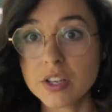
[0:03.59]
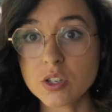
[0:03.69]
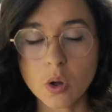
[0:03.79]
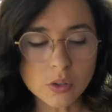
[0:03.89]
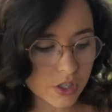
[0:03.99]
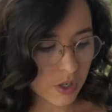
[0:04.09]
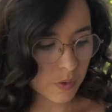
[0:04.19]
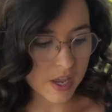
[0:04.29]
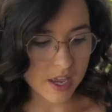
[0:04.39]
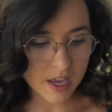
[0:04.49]
I told
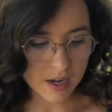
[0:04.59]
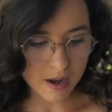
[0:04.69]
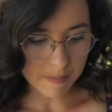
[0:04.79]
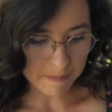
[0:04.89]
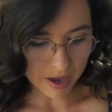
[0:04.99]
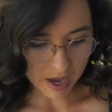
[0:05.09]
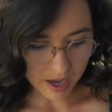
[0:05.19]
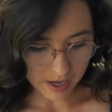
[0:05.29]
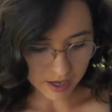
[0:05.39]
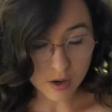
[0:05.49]
you in
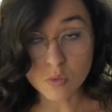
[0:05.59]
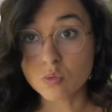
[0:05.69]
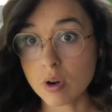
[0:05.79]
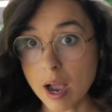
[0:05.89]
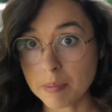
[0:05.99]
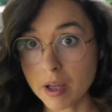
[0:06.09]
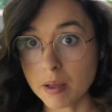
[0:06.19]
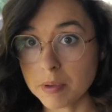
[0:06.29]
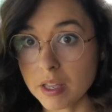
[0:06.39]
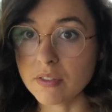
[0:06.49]
my wrap
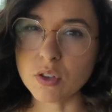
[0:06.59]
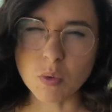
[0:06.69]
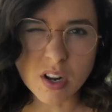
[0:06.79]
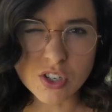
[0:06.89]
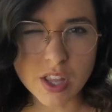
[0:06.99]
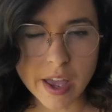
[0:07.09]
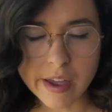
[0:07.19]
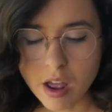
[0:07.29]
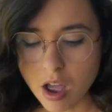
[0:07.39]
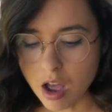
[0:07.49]
up, if you watched
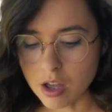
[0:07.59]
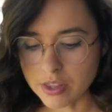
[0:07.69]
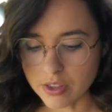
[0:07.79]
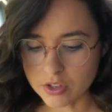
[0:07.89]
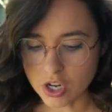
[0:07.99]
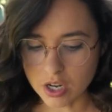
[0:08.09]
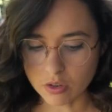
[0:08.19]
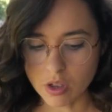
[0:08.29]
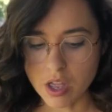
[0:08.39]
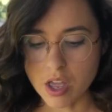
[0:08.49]
that on the other channel,